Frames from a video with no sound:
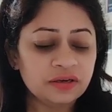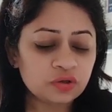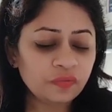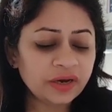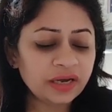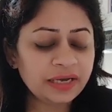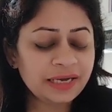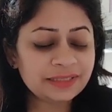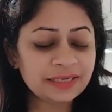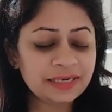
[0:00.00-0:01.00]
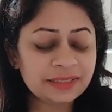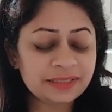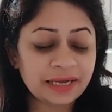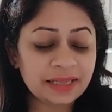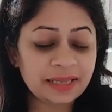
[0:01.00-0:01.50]
So we can easily
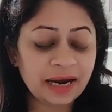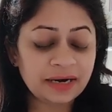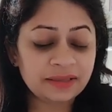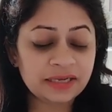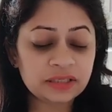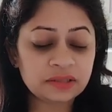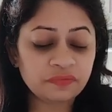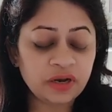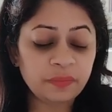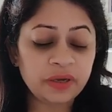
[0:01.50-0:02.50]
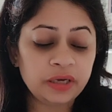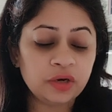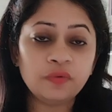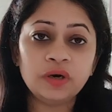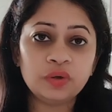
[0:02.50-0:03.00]
tell that this will be
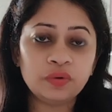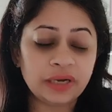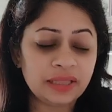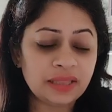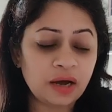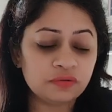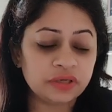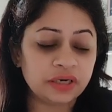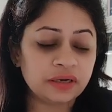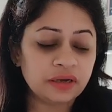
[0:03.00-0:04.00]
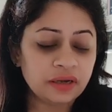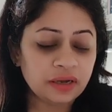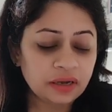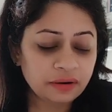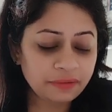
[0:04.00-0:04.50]
equal to 10,000,
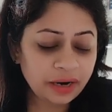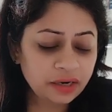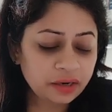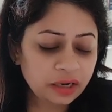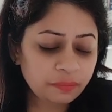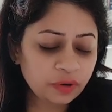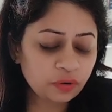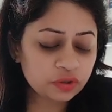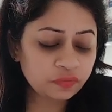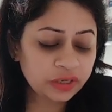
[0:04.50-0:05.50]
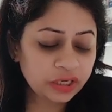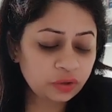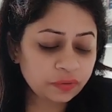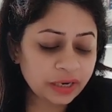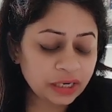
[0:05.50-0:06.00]
right? Because we need
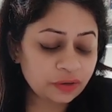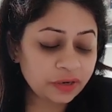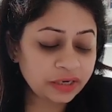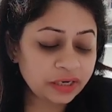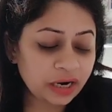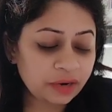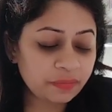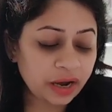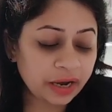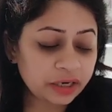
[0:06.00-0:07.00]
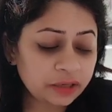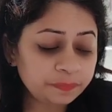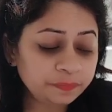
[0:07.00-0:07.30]
to calculate in our mind.